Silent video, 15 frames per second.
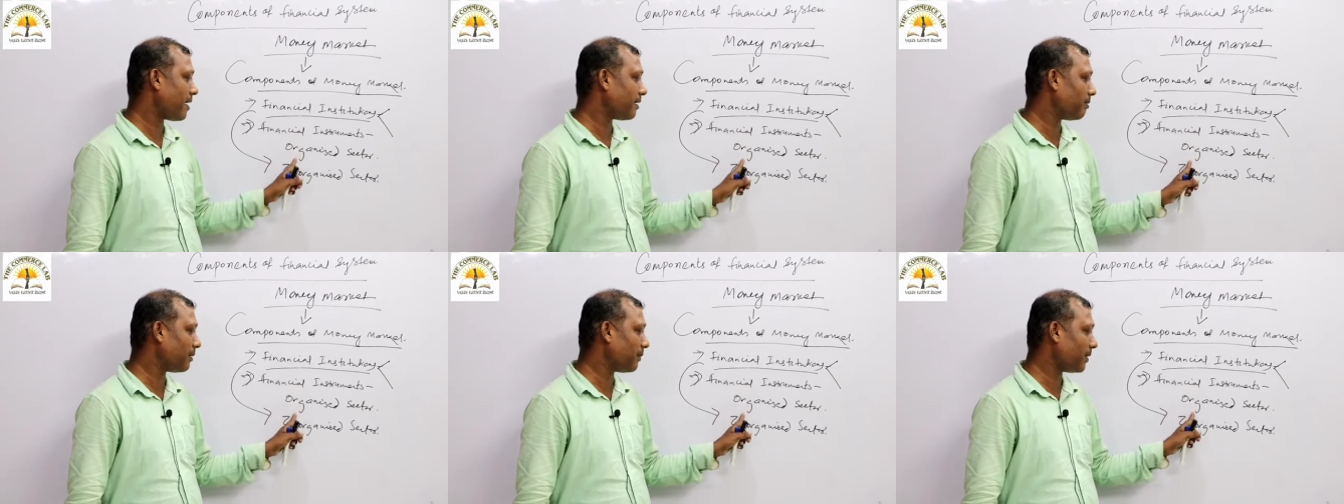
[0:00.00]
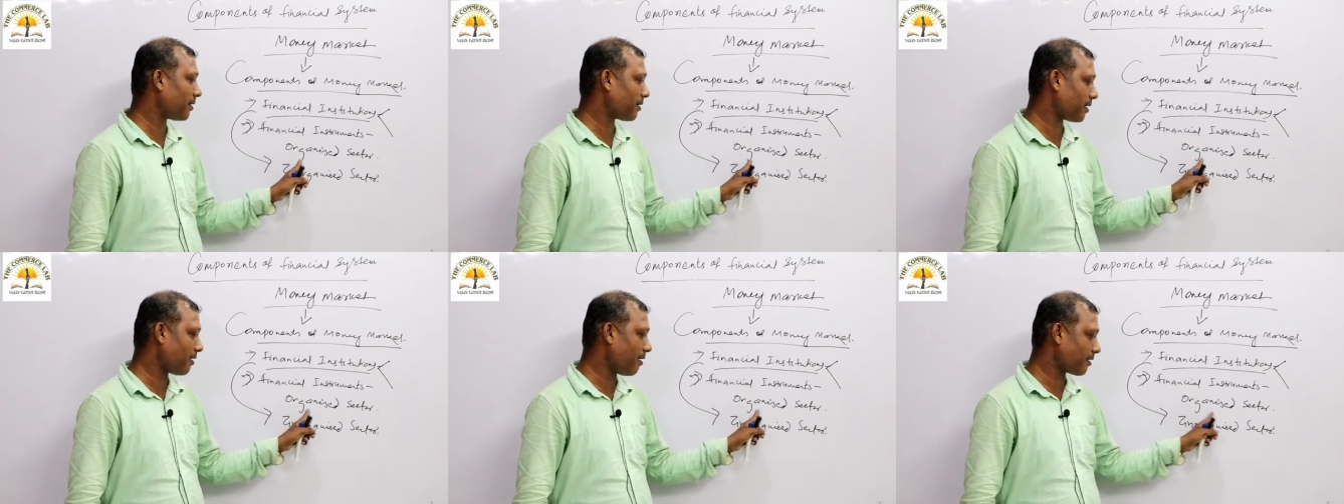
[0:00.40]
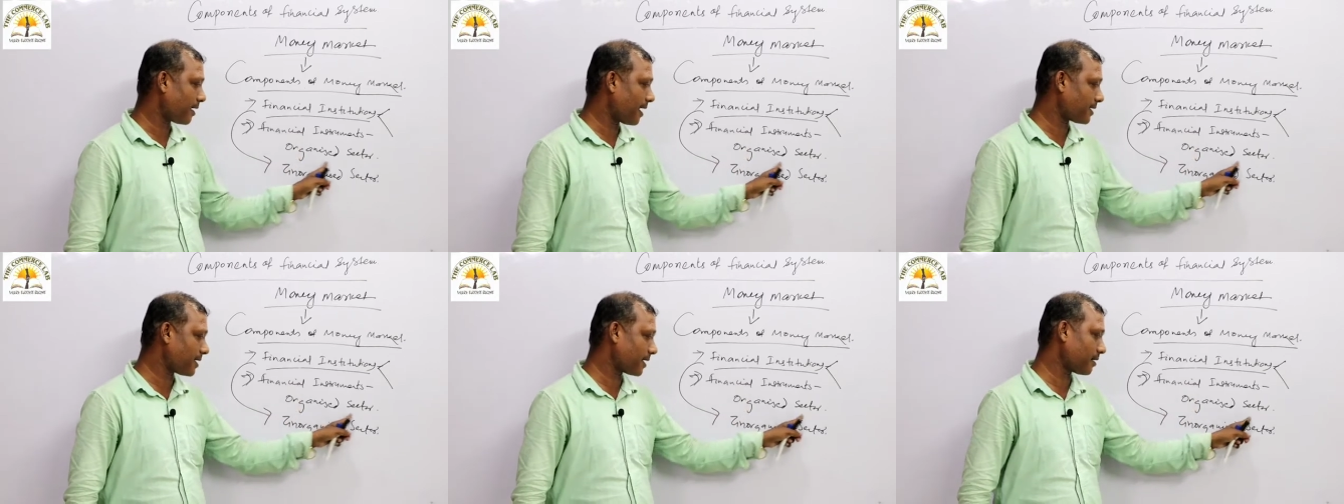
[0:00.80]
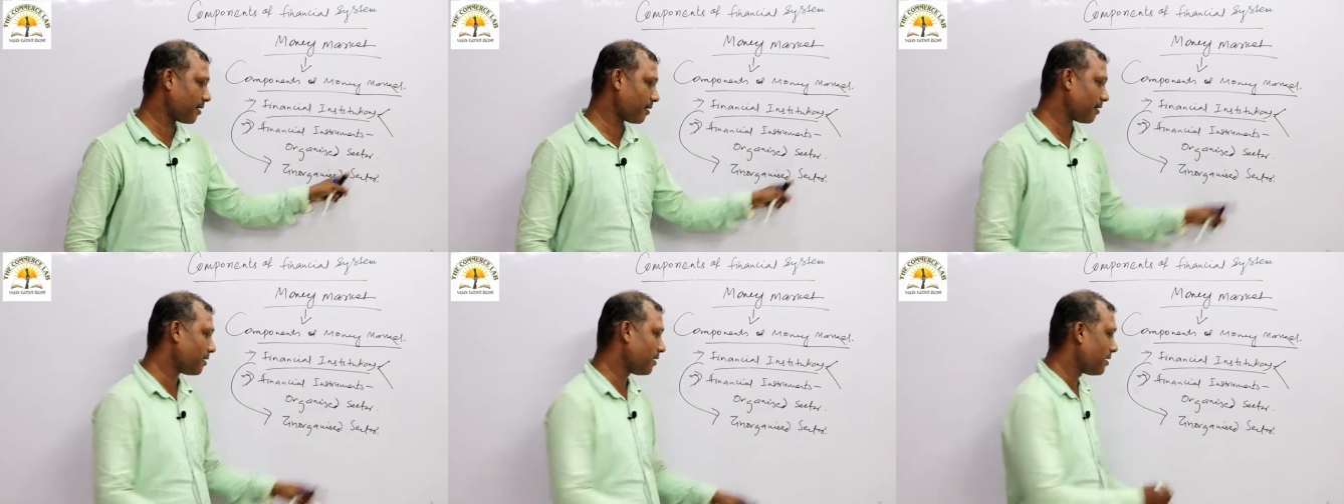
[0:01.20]
One will be your organized
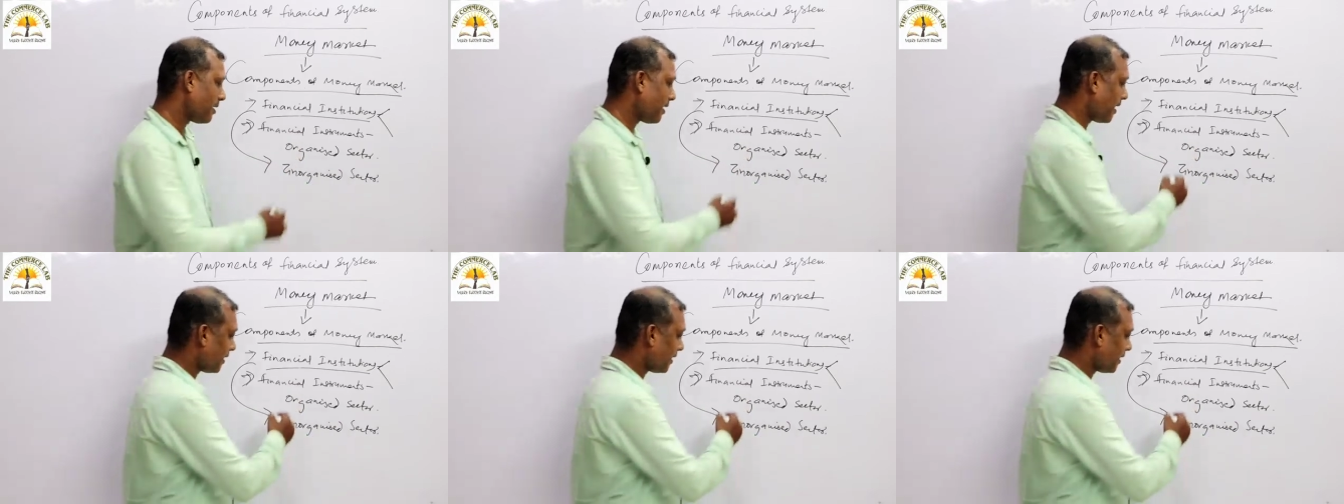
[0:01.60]
sector